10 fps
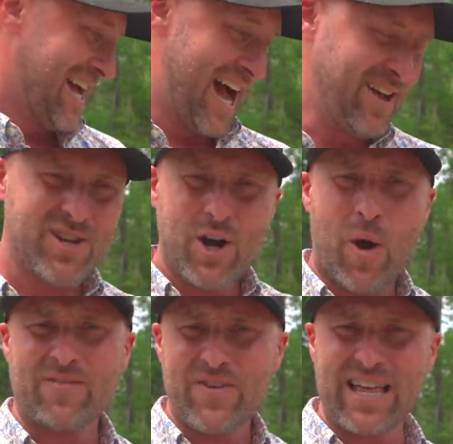Uh, you know,
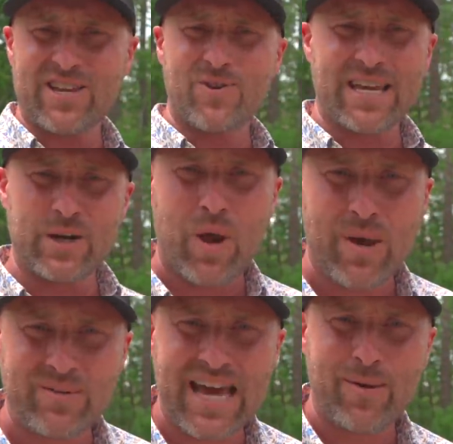I feel like you can get away
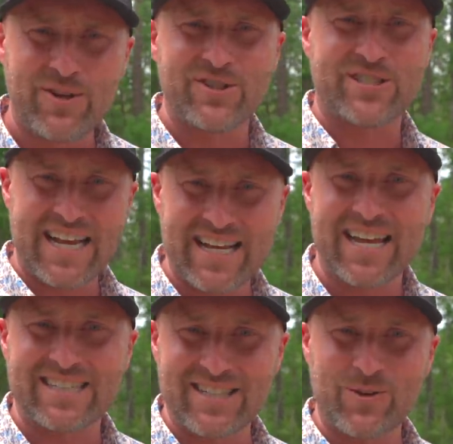with that when you're standing
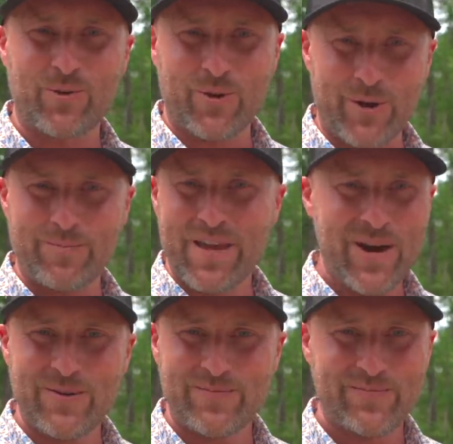next to the grill.
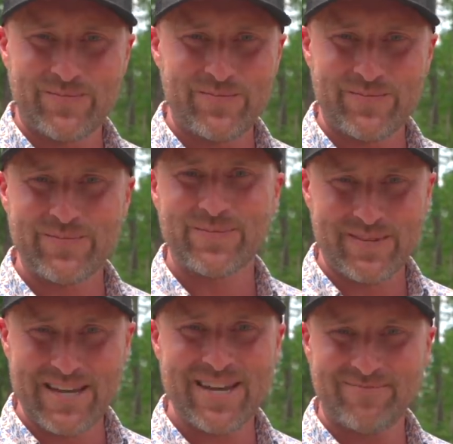No? No.
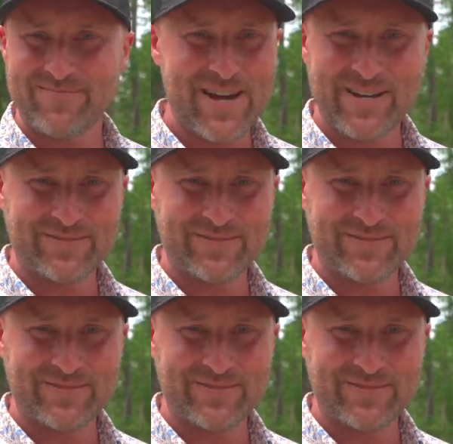Yeah, no?